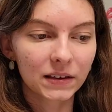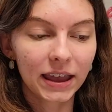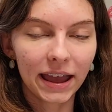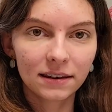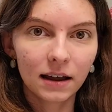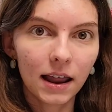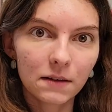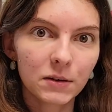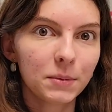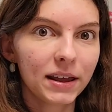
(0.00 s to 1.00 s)
Again, not
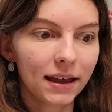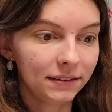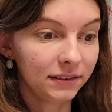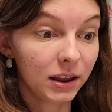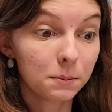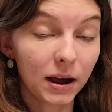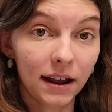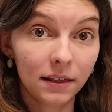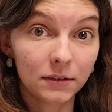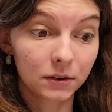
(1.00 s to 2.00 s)
everybody has the same
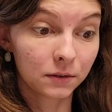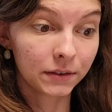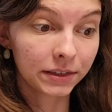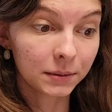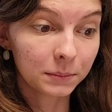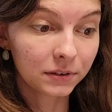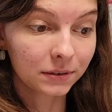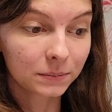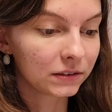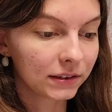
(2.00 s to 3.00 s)
biological rhythms.
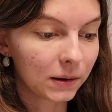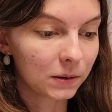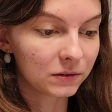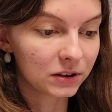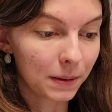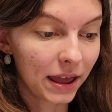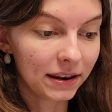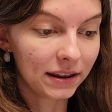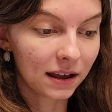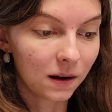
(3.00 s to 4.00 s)
So
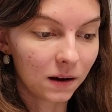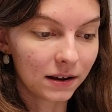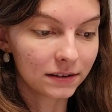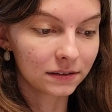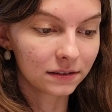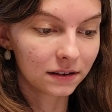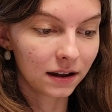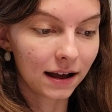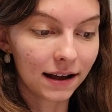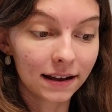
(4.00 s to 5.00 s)
depending on
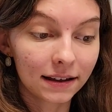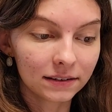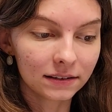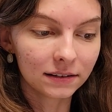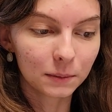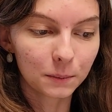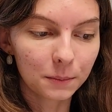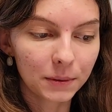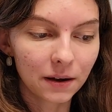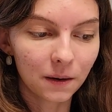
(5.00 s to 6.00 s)

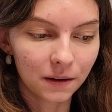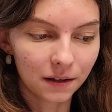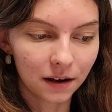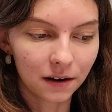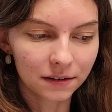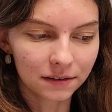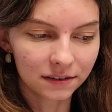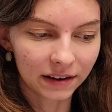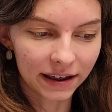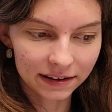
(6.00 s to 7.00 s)
what we call our
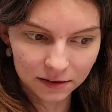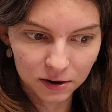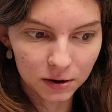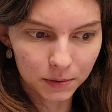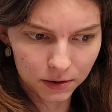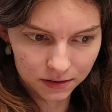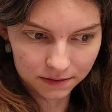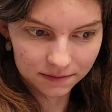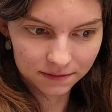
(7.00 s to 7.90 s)
Zeitgeber,